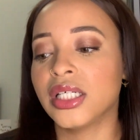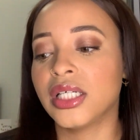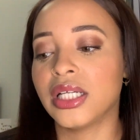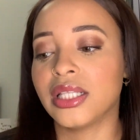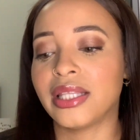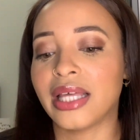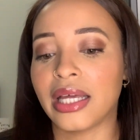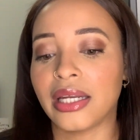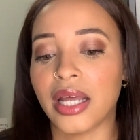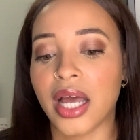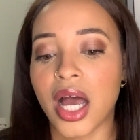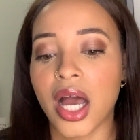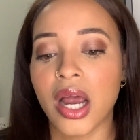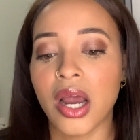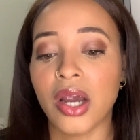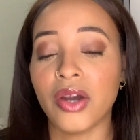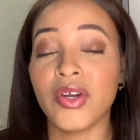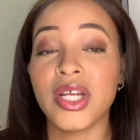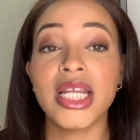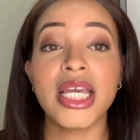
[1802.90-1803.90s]
that
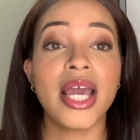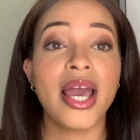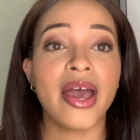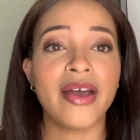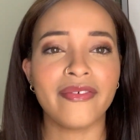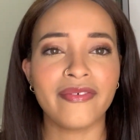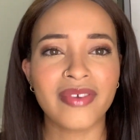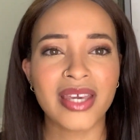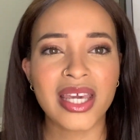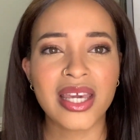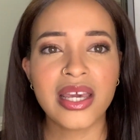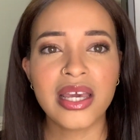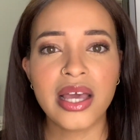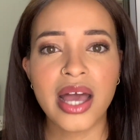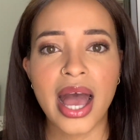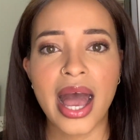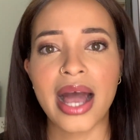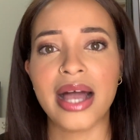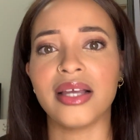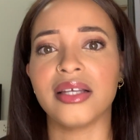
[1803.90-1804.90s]
are really heavy,
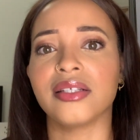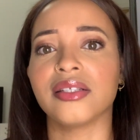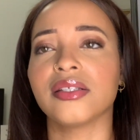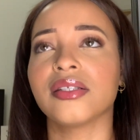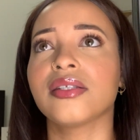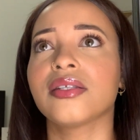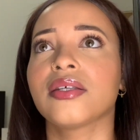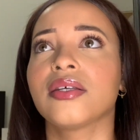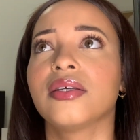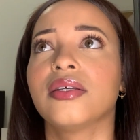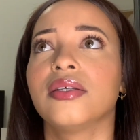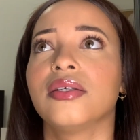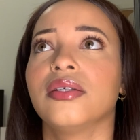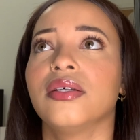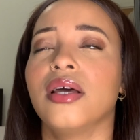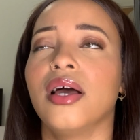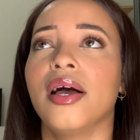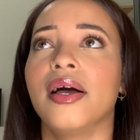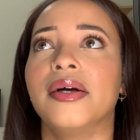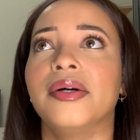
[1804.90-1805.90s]
and
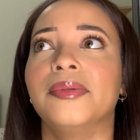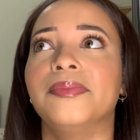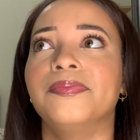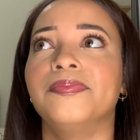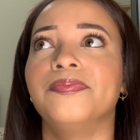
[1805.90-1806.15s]
I